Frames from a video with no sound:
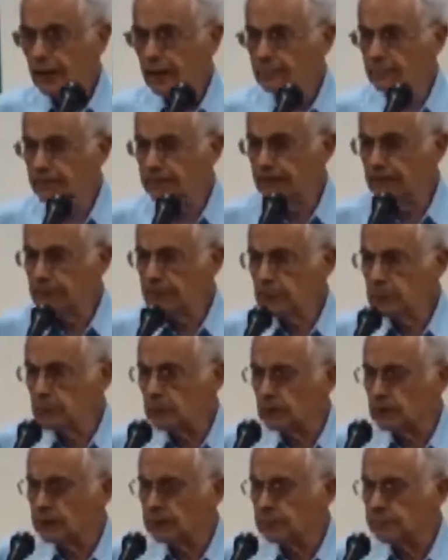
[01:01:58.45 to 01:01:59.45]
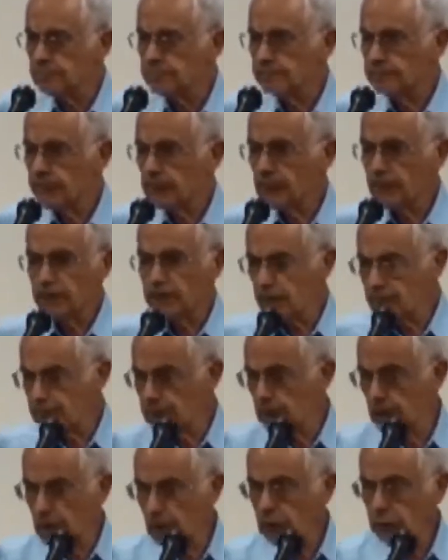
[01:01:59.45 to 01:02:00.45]
Abraham Avinu. He
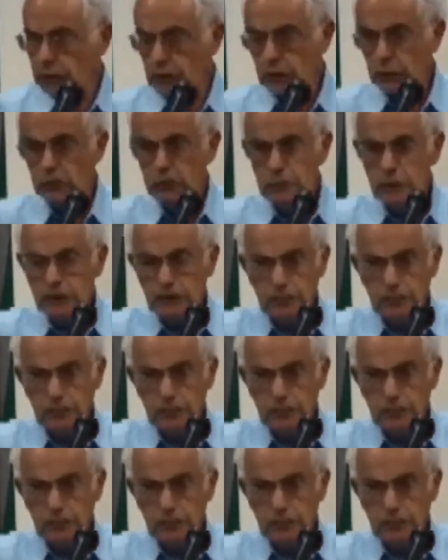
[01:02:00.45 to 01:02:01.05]
says, no, you